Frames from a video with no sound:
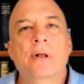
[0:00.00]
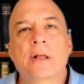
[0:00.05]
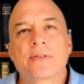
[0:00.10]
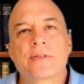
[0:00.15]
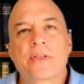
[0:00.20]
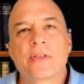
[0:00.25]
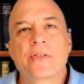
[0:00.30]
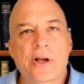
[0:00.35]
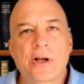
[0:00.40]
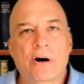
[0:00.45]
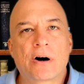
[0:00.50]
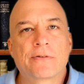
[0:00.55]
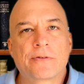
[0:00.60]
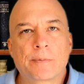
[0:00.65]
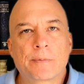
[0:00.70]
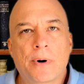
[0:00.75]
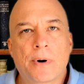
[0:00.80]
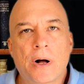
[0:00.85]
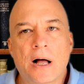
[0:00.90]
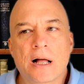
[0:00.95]
than they are for
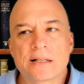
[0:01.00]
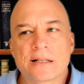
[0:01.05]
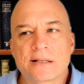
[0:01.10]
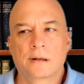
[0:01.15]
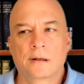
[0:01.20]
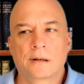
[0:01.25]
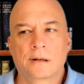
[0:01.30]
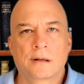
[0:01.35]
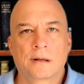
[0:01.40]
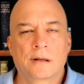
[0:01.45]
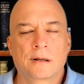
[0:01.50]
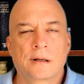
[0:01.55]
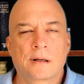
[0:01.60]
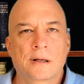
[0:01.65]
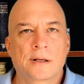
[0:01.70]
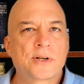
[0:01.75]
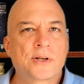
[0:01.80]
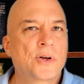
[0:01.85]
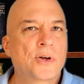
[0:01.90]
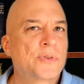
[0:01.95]
bonds.
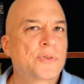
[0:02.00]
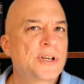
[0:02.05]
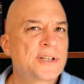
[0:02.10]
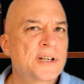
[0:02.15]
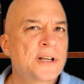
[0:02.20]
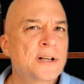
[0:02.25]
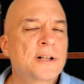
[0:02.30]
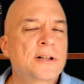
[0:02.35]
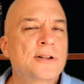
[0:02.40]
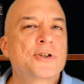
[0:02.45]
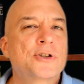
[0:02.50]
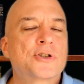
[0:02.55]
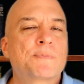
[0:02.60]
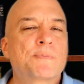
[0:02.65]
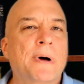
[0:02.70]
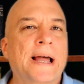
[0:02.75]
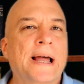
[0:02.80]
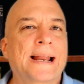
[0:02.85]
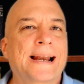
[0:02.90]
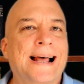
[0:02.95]
So this concludes
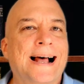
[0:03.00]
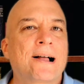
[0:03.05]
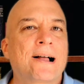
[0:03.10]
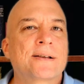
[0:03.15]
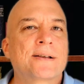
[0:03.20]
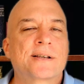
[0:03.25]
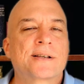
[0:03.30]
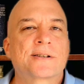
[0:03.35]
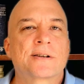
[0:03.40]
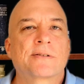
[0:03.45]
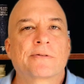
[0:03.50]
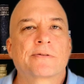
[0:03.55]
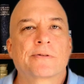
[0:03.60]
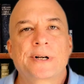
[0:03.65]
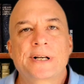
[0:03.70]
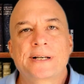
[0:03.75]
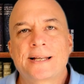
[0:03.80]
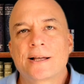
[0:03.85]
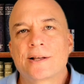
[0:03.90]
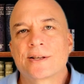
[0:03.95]
my analysis of
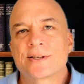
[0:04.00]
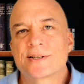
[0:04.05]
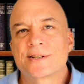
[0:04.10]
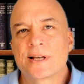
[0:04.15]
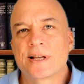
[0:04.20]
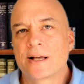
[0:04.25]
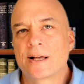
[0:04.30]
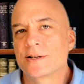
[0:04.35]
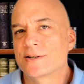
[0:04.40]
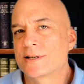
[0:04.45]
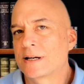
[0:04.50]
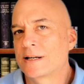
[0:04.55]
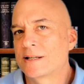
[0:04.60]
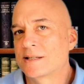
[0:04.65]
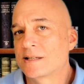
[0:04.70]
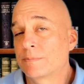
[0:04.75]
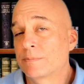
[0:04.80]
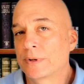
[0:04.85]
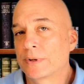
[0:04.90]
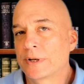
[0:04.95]
retail sales and its
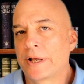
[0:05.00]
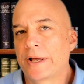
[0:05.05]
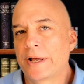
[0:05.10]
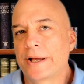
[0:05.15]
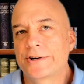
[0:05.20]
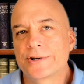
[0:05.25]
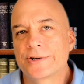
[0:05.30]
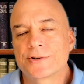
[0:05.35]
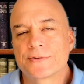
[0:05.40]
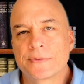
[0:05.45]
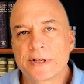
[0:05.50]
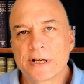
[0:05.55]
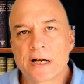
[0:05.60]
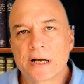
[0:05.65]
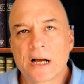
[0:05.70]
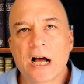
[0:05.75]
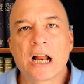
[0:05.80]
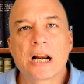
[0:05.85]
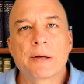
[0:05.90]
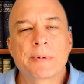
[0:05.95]
implications for the
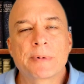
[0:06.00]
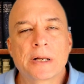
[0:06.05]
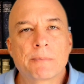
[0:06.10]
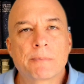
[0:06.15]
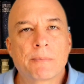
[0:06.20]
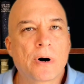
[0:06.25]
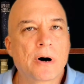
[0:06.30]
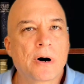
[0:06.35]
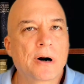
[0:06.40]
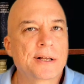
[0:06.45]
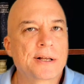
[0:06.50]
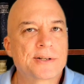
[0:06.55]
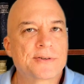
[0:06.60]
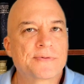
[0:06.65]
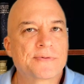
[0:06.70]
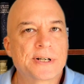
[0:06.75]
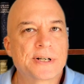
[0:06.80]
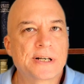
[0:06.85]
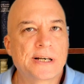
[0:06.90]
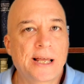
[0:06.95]
economy and markets for
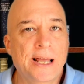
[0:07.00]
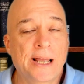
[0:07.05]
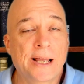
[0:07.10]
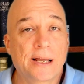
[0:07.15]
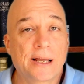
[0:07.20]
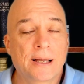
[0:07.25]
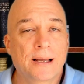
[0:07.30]
today.